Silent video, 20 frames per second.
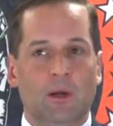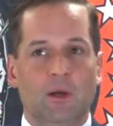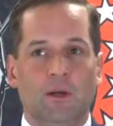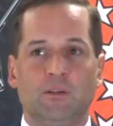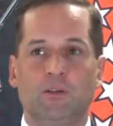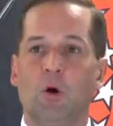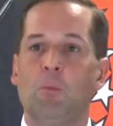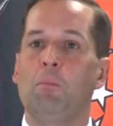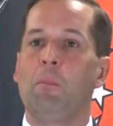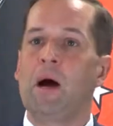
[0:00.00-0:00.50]

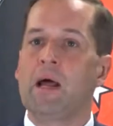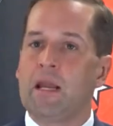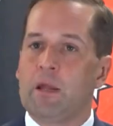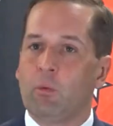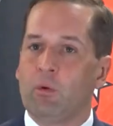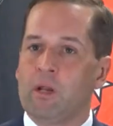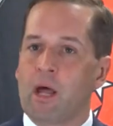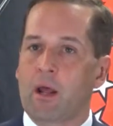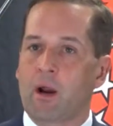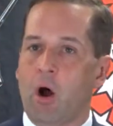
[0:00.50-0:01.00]
So money
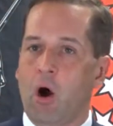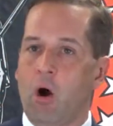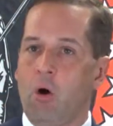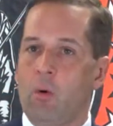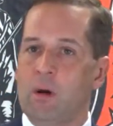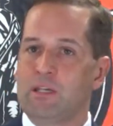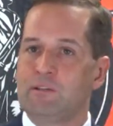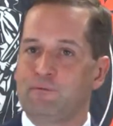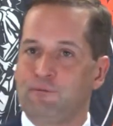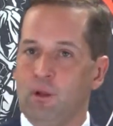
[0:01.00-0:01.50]
will not
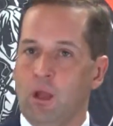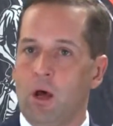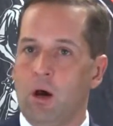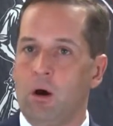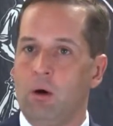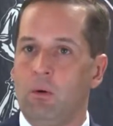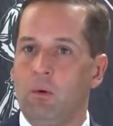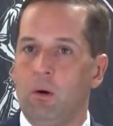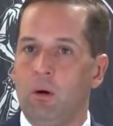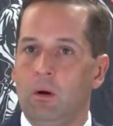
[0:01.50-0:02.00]
always
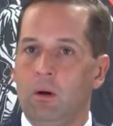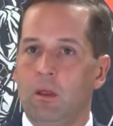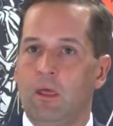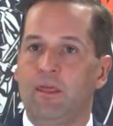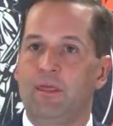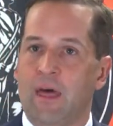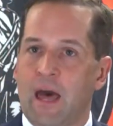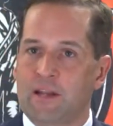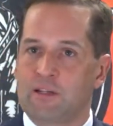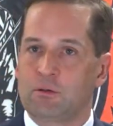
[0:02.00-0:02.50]
flow
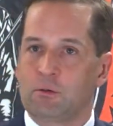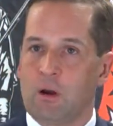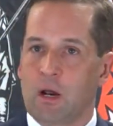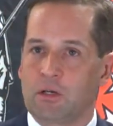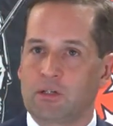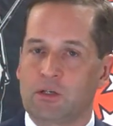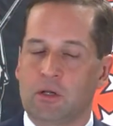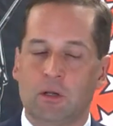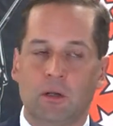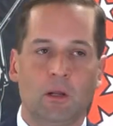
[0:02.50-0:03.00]
that
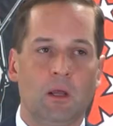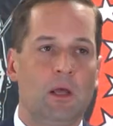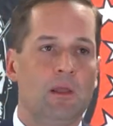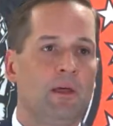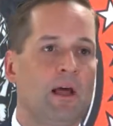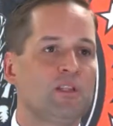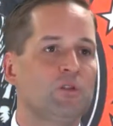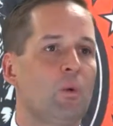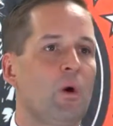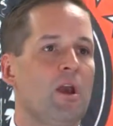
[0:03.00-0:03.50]
direction.
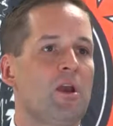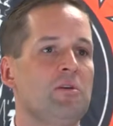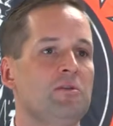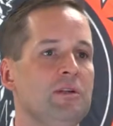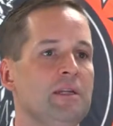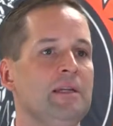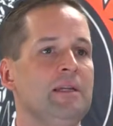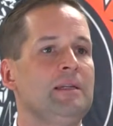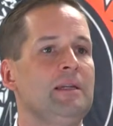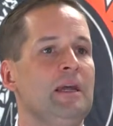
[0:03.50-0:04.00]
That's why you
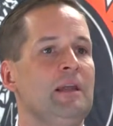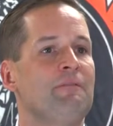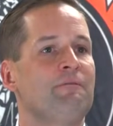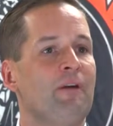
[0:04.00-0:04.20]
need